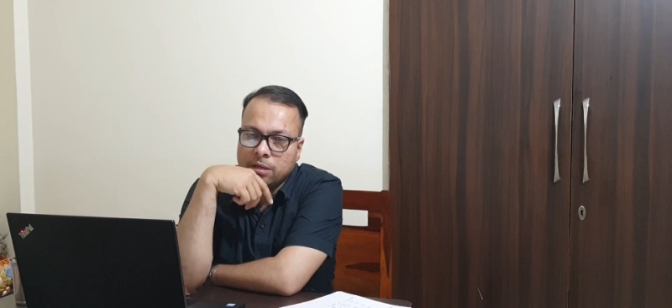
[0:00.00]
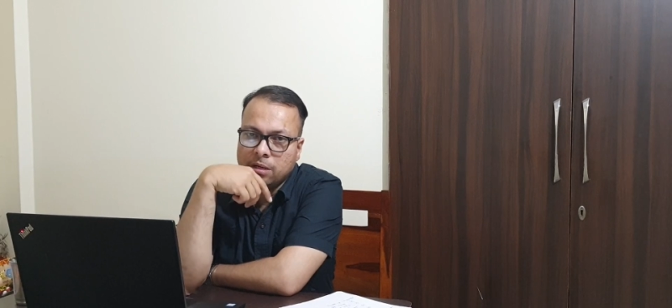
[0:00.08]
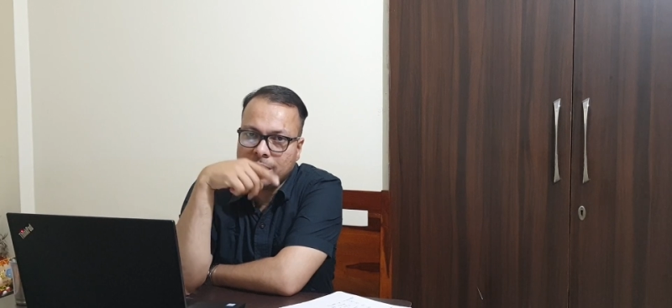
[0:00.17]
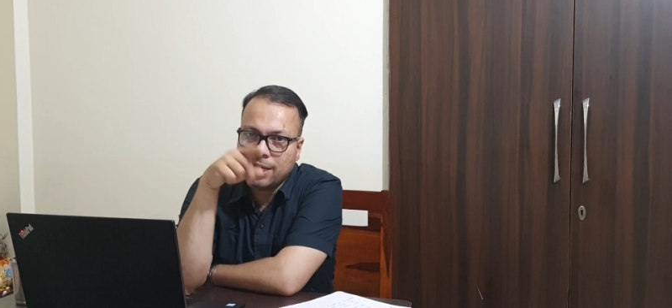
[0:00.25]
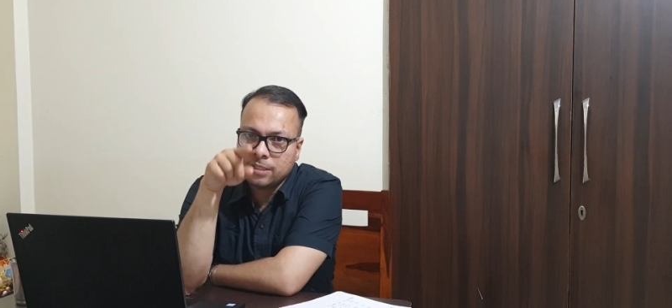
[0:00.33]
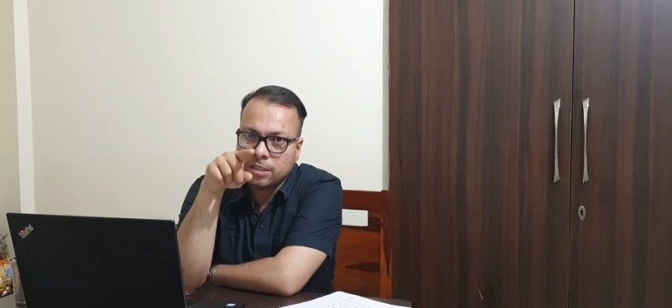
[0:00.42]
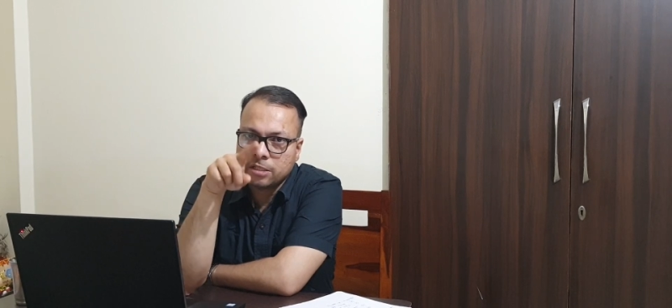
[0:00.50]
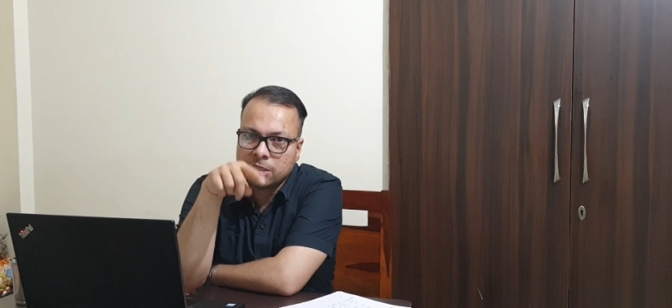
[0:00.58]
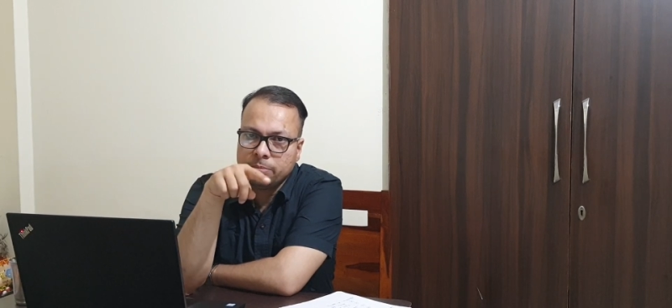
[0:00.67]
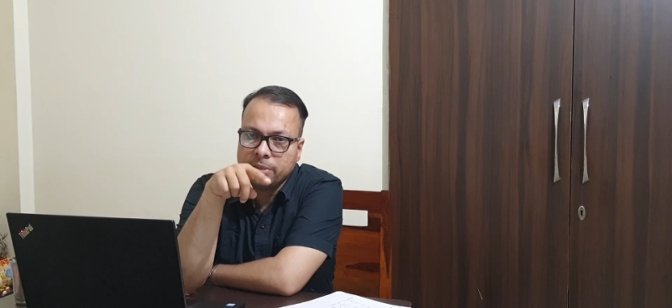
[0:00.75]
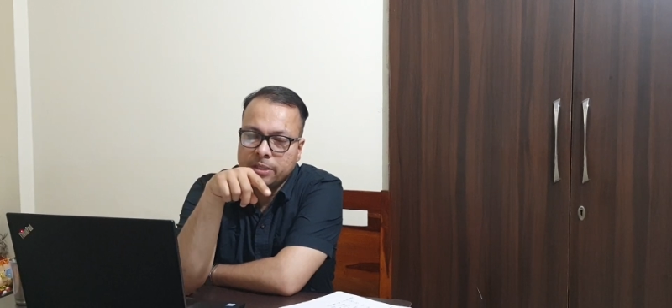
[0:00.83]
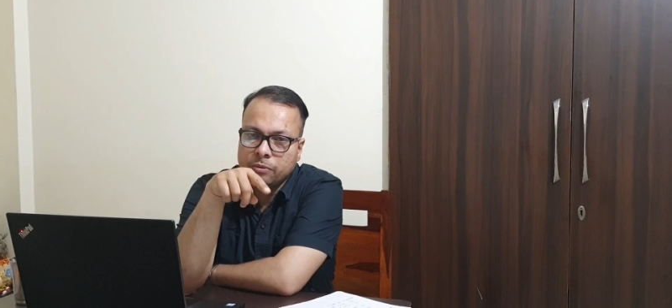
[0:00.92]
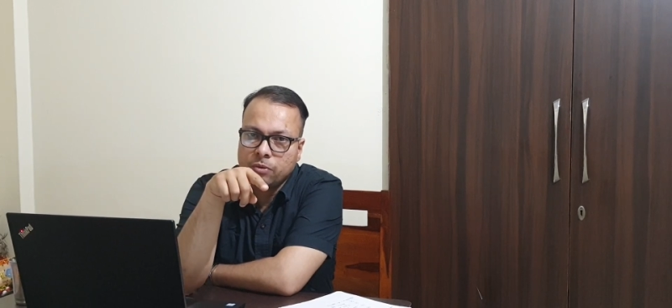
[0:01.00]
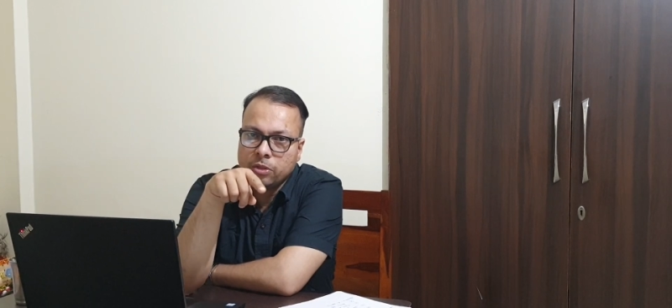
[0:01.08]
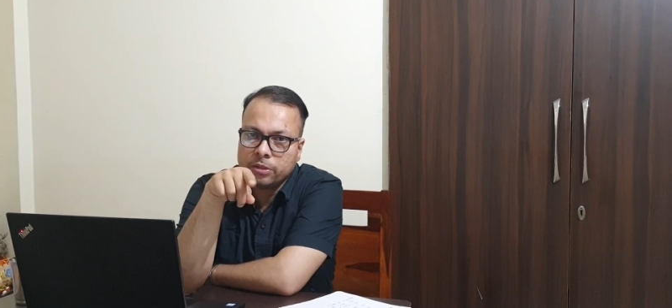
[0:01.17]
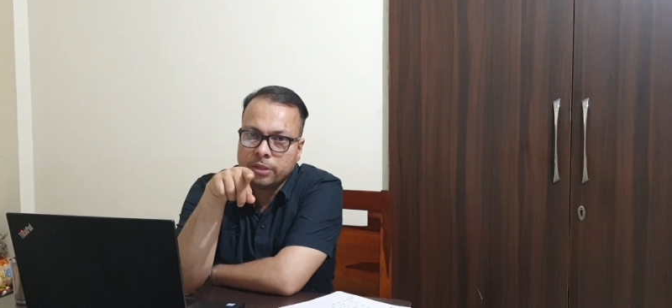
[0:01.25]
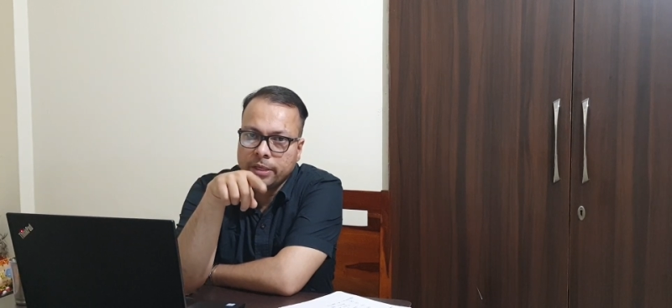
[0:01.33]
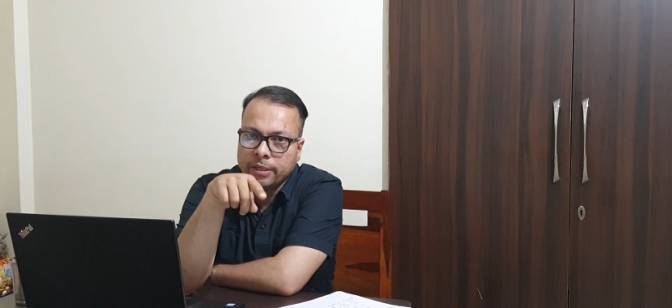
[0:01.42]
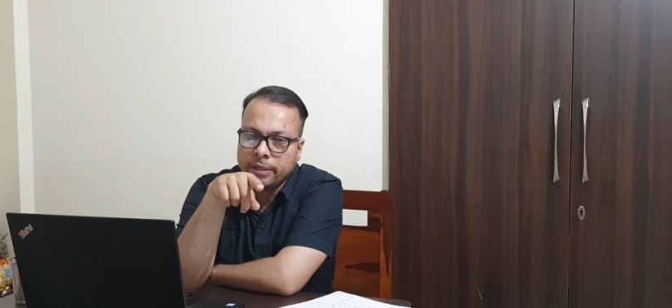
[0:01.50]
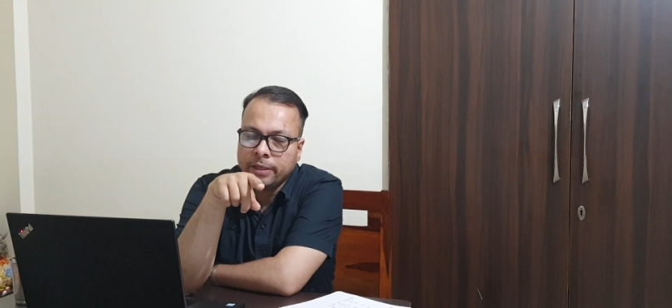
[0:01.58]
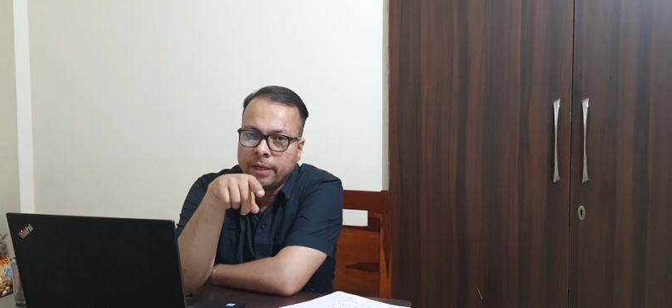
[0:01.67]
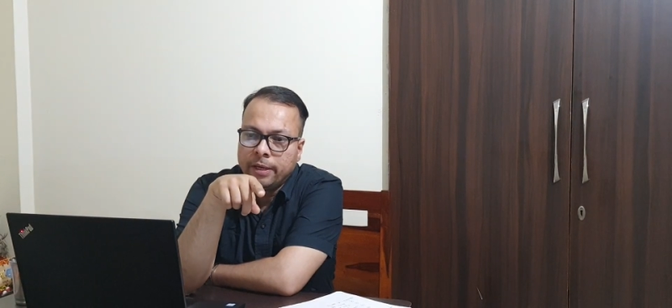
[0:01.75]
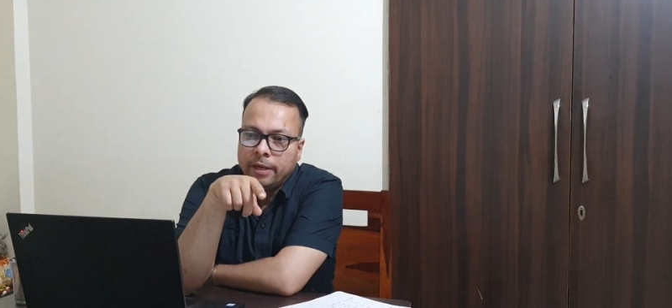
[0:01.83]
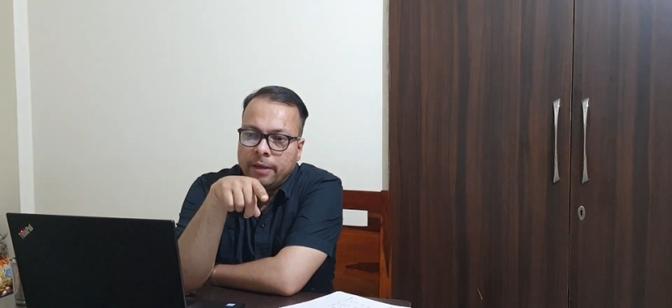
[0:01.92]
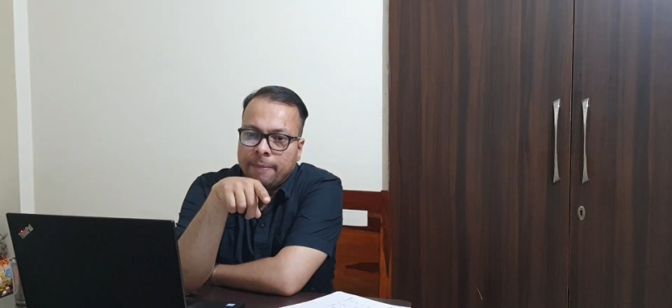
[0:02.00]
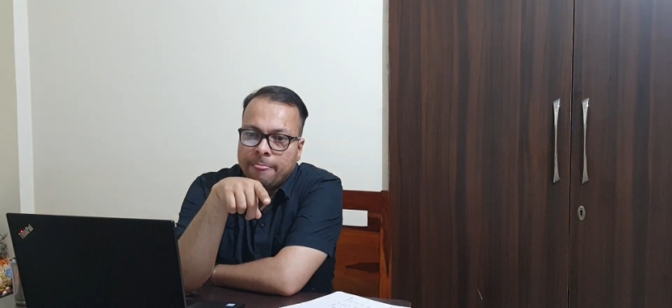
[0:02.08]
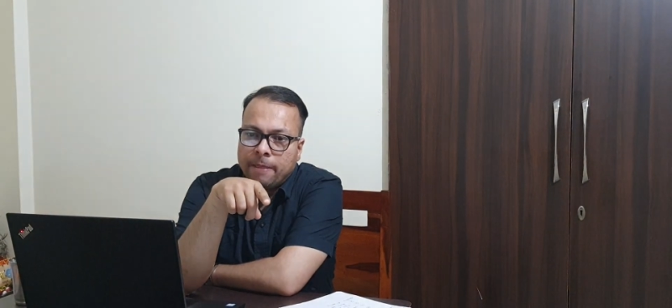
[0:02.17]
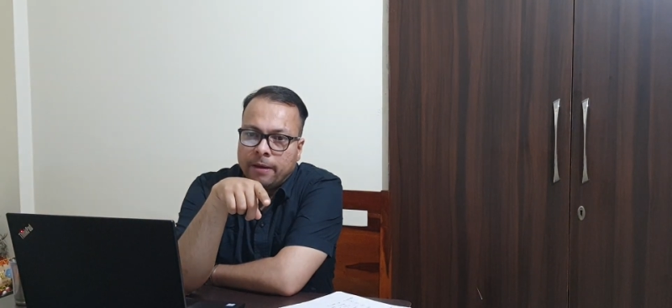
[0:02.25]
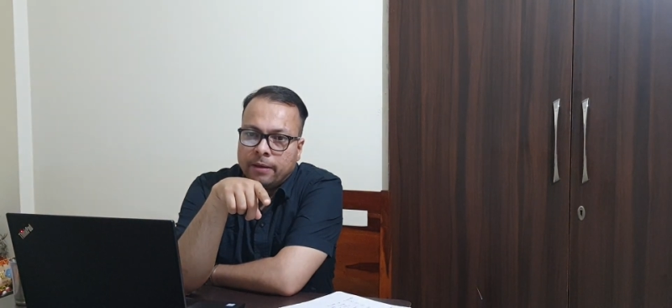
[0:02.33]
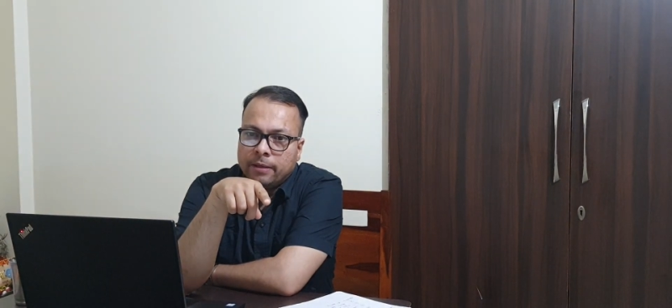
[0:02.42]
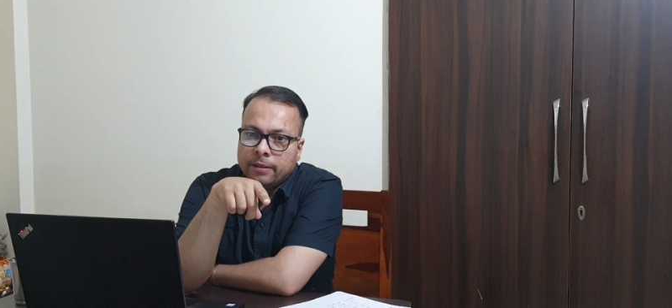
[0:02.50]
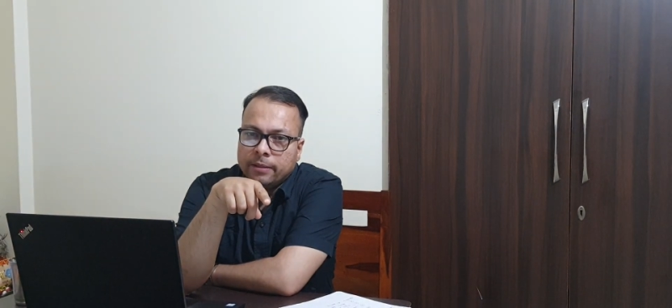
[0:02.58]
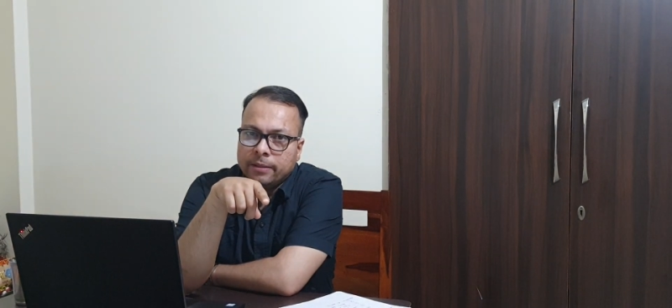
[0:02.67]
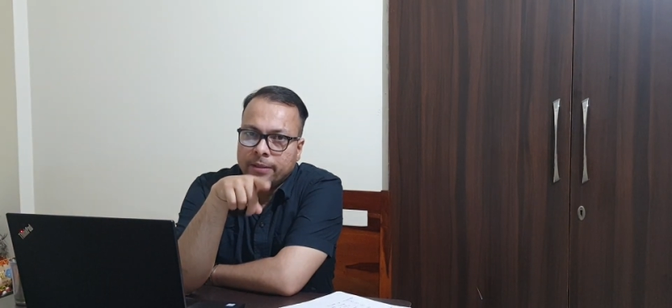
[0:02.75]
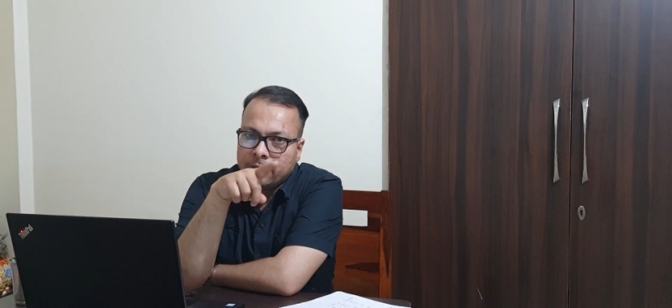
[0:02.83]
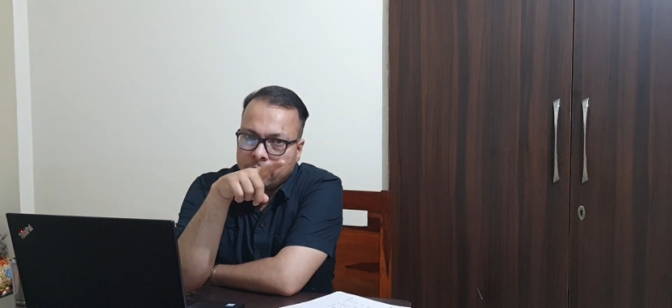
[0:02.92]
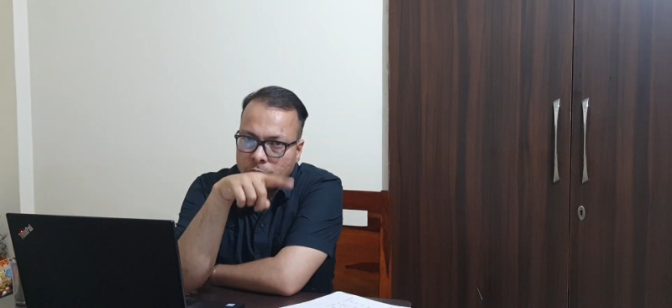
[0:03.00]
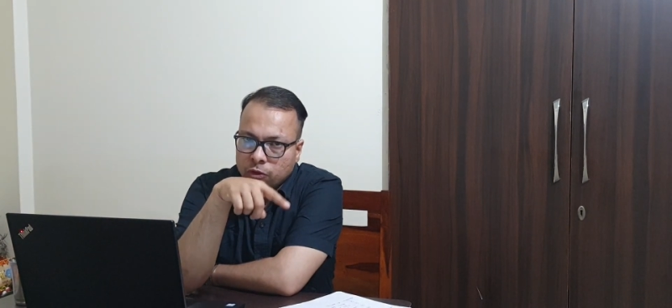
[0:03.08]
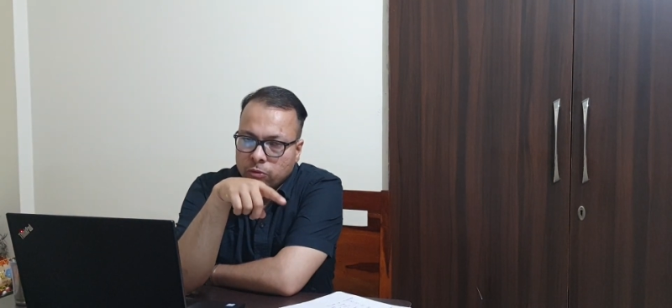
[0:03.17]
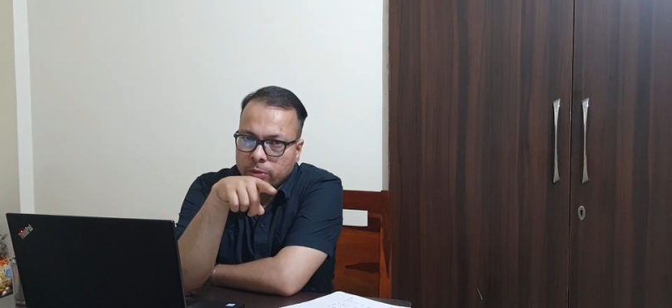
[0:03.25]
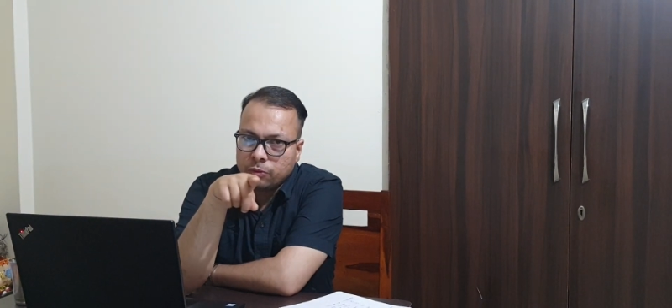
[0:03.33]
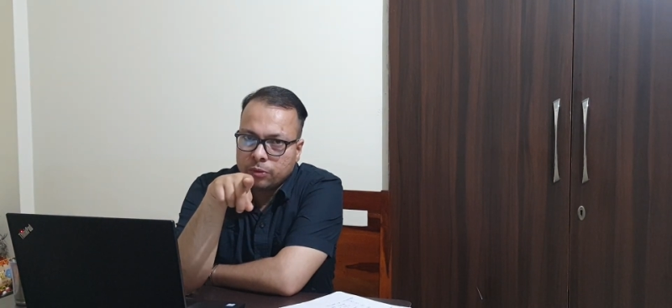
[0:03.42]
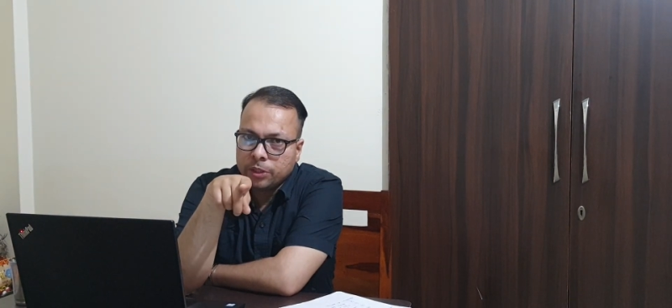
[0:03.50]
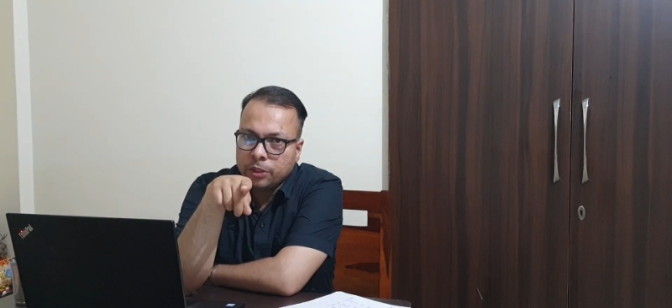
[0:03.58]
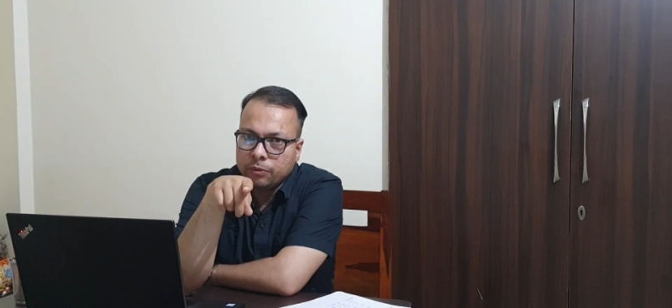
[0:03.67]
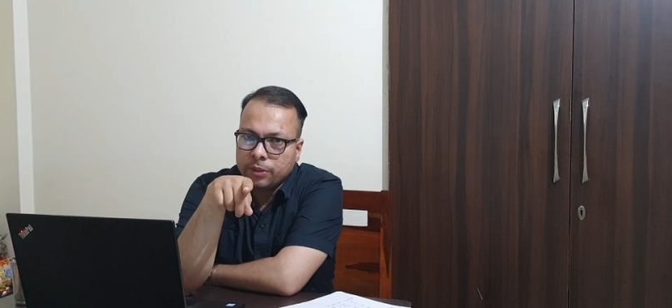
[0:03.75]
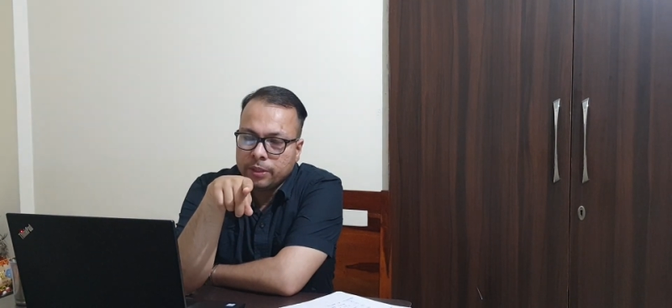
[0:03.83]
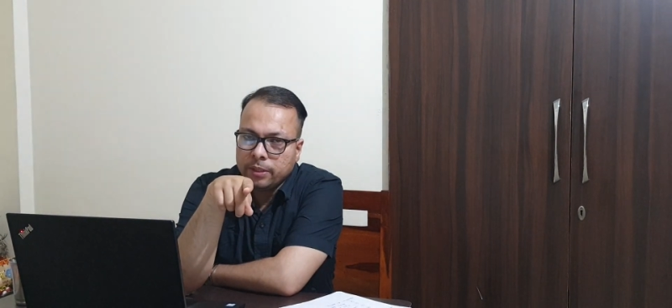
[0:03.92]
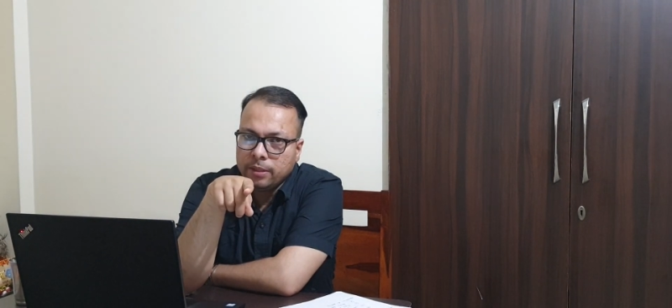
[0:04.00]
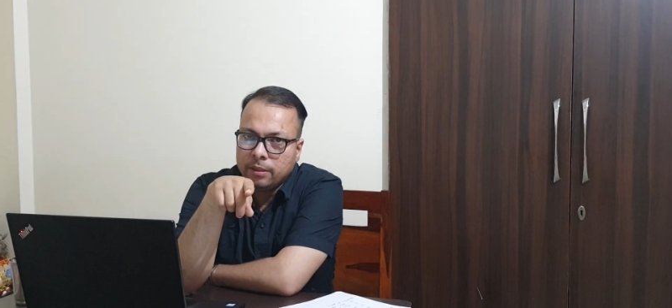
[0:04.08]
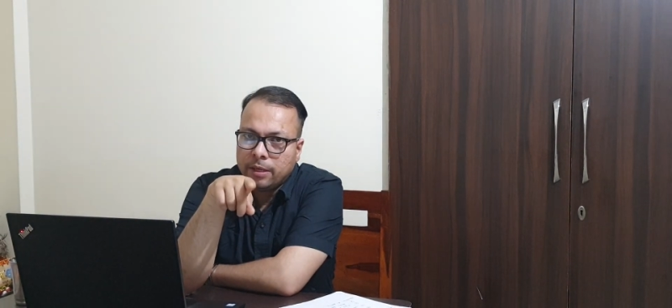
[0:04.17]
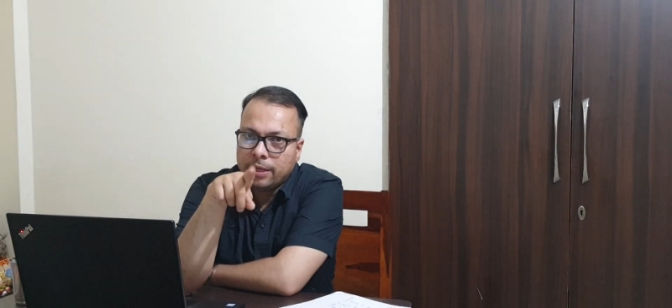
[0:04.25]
Last increment was in October 2020,